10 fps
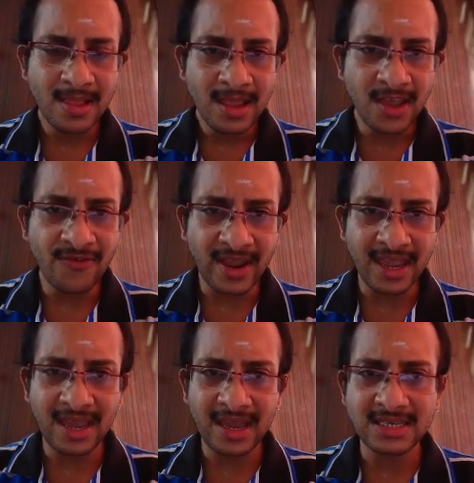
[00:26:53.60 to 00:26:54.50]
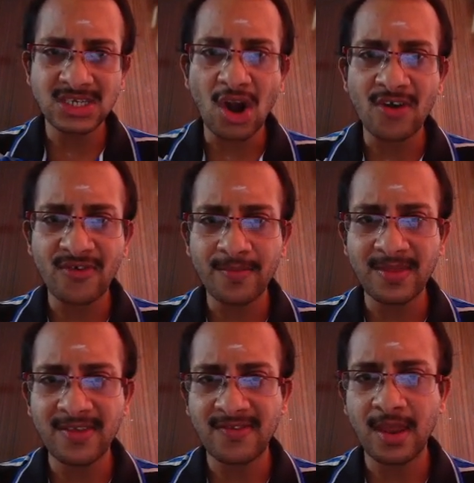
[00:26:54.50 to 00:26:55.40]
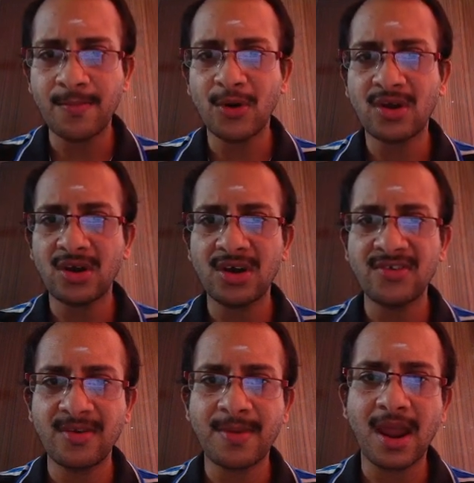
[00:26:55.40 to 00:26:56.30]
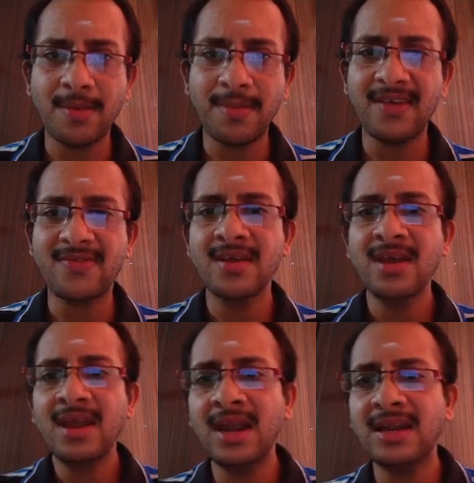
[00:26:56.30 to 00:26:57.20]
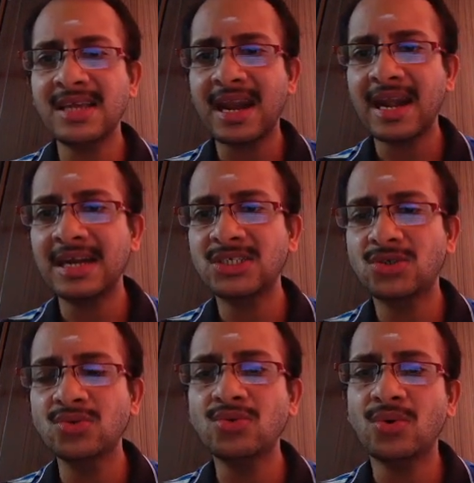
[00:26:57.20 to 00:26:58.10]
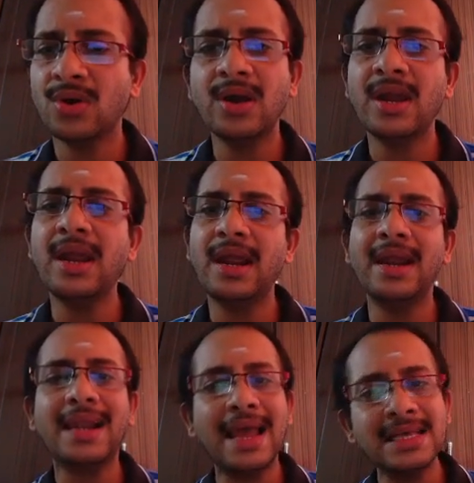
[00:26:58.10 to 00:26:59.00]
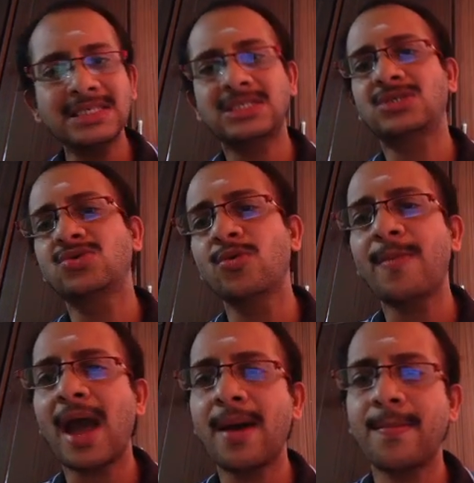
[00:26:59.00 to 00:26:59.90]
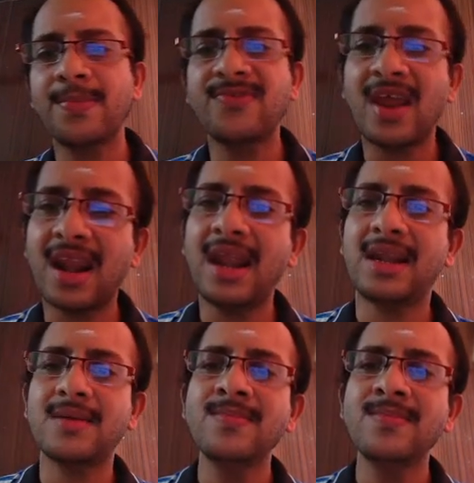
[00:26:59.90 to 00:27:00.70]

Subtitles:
if I start from this input zebra image, it generates to it learns to map generate